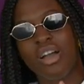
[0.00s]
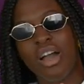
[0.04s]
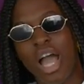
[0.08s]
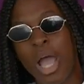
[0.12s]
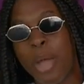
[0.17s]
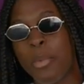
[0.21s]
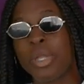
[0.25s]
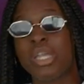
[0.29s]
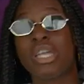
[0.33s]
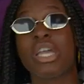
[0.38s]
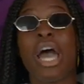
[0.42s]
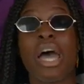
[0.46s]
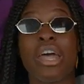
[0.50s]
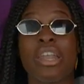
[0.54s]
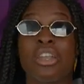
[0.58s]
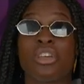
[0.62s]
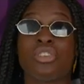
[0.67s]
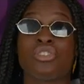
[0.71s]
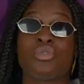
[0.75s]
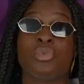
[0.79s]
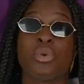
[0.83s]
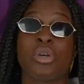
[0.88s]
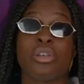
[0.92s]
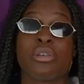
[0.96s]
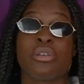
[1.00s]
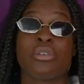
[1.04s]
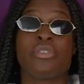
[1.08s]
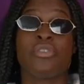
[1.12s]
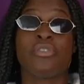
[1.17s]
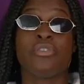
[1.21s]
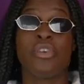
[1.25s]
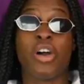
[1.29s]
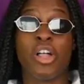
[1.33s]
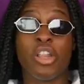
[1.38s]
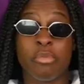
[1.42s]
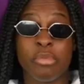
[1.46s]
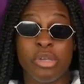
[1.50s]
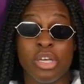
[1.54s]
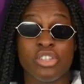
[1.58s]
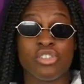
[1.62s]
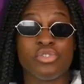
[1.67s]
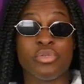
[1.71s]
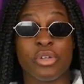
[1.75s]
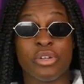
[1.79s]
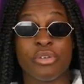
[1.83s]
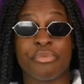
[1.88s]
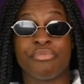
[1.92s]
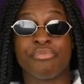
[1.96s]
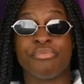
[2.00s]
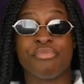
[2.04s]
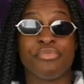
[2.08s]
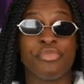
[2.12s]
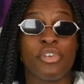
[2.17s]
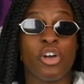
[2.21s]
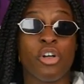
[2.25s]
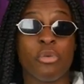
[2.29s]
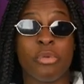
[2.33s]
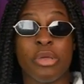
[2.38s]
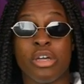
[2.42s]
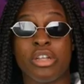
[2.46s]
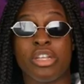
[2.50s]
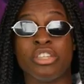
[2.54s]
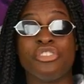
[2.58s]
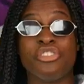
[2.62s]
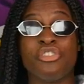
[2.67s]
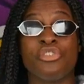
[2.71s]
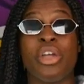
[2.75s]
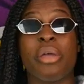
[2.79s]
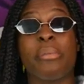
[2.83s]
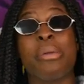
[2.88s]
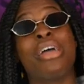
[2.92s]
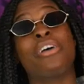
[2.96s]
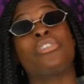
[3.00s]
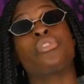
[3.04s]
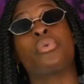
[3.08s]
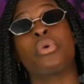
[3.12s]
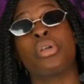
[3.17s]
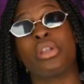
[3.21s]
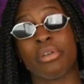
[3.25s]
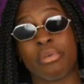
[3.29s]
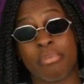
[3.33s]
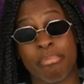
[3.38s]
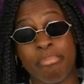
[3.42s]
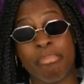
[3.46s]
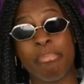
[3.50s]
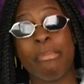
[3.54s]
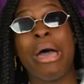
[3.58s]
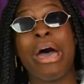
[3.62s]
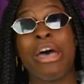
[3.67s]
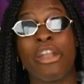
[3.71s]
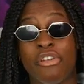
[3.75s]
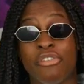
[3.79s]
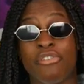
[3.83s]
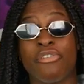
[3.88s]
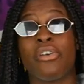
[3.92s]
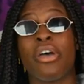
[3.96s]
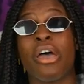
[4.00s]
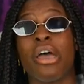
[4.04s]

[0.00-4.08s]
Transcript: I already got it on Twitter. Follow me on Twitter. Follow me on Instagram and Twitter. Matter of